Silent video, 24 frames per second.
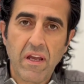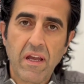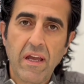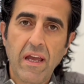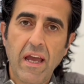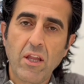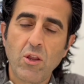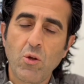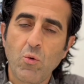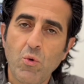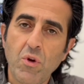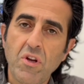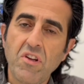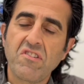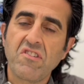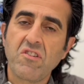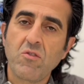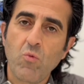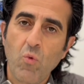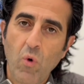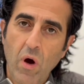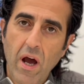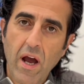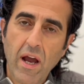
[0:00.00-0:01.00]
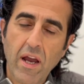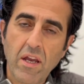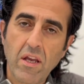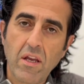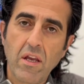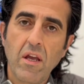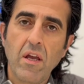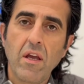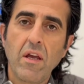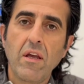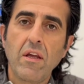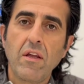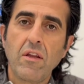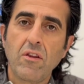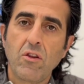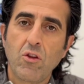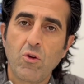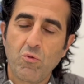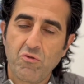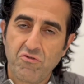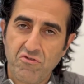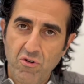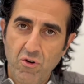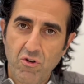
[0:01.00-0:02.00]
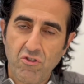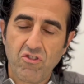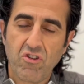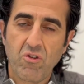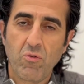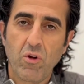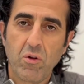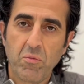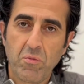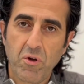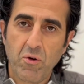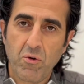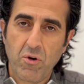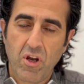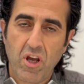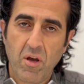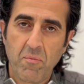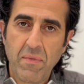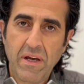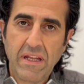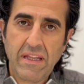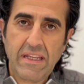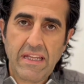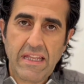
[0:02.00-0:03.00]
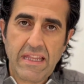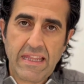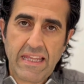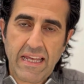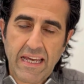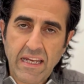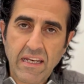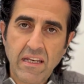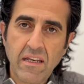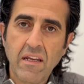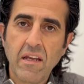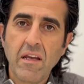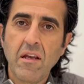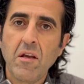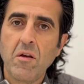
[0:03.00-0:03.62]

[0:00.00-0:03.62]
And the reason why the surgery will be recommended then,